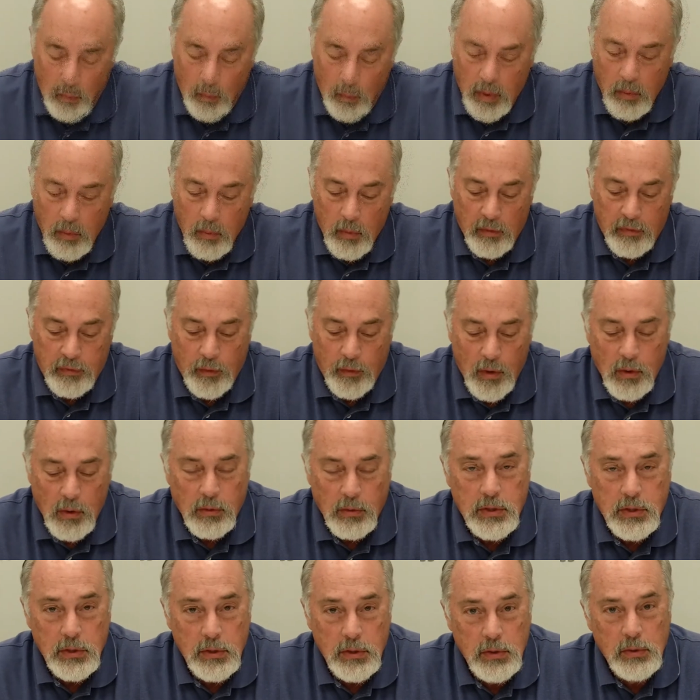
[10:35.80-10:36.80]
We
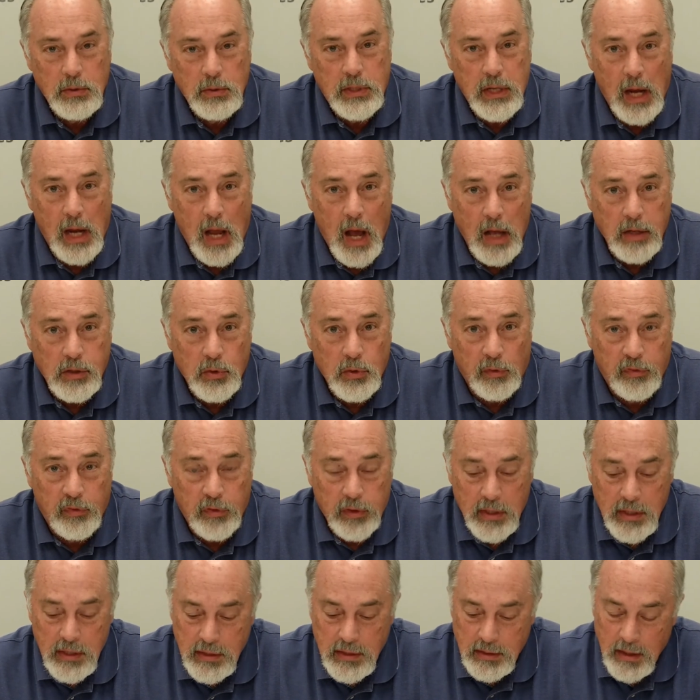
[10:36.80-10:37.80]
refer to
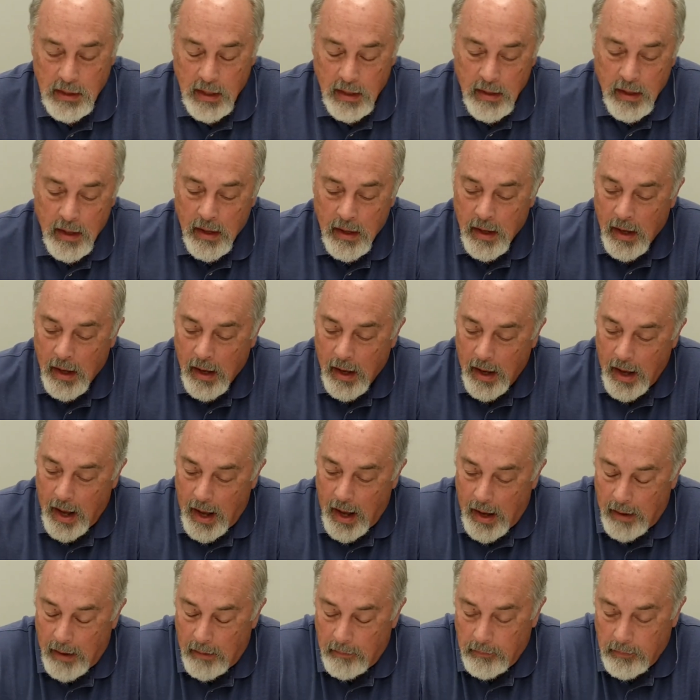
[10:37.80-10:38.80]
Diotrephes
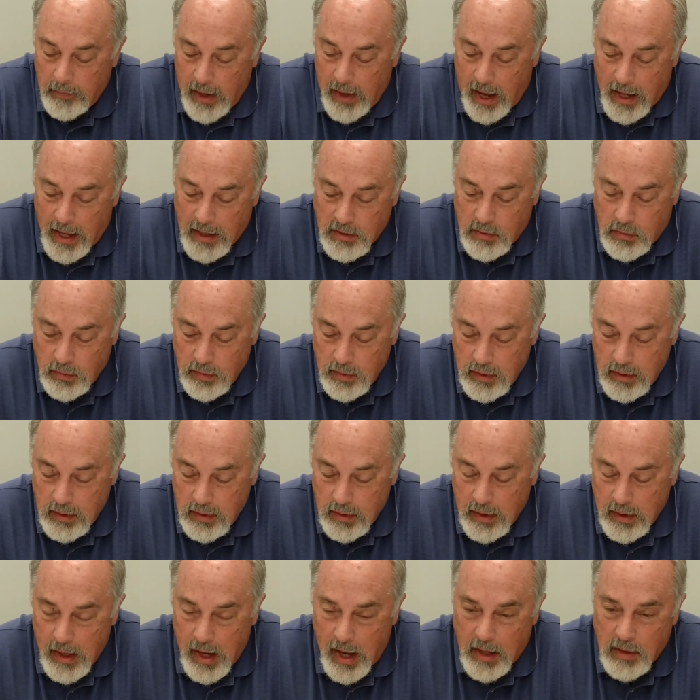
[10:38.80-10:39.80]

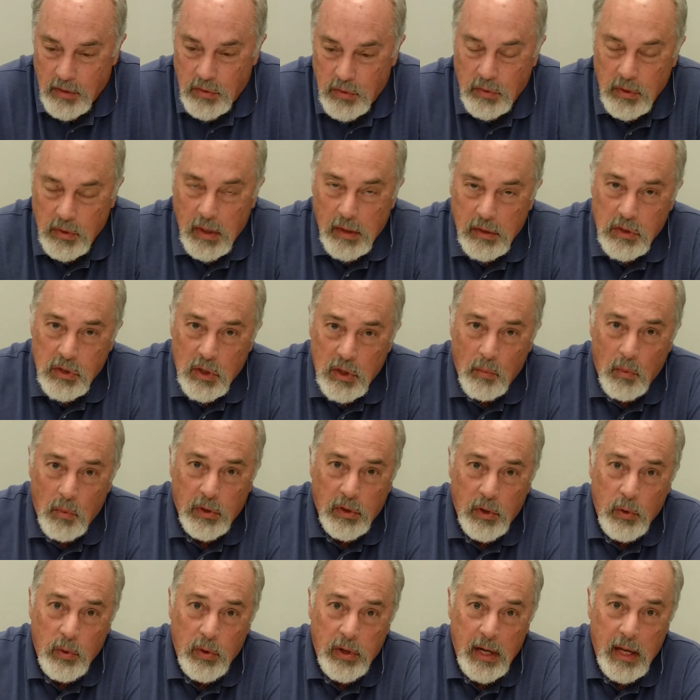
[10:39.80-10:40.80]
as
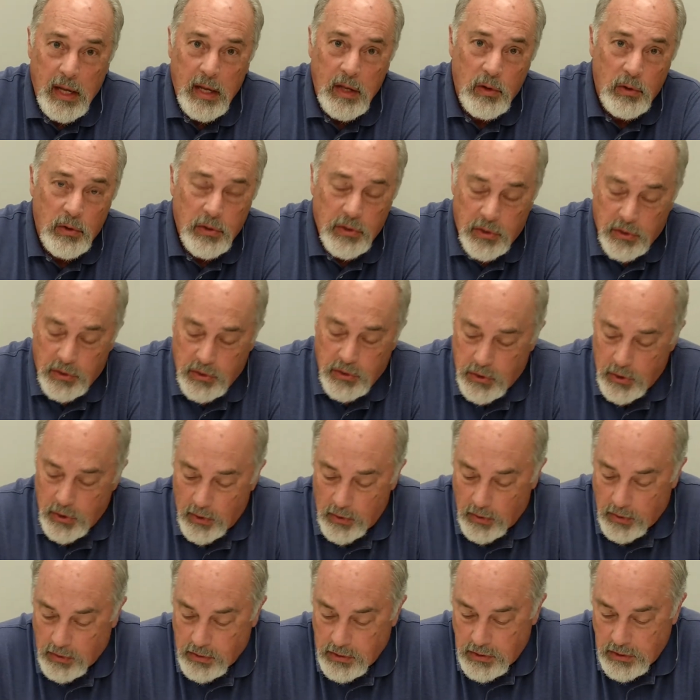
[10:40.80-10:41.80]
someone who had entered the
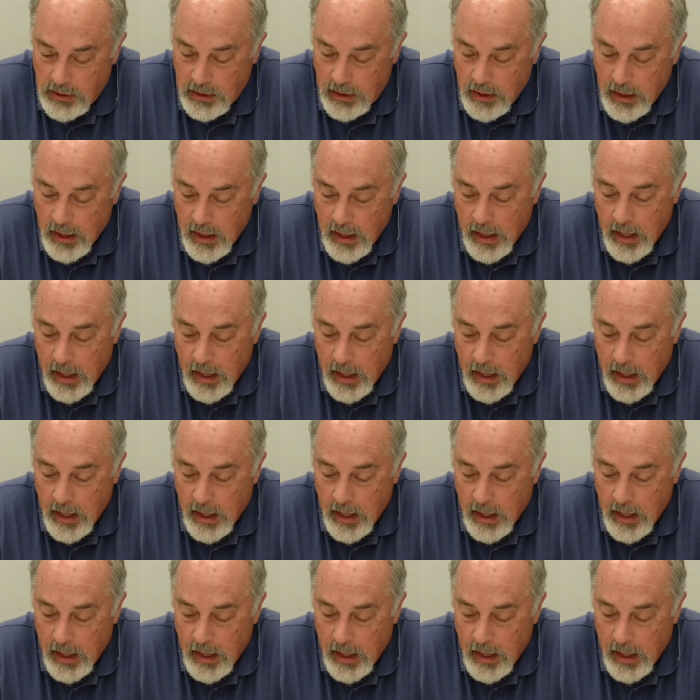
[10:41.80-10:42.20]
church.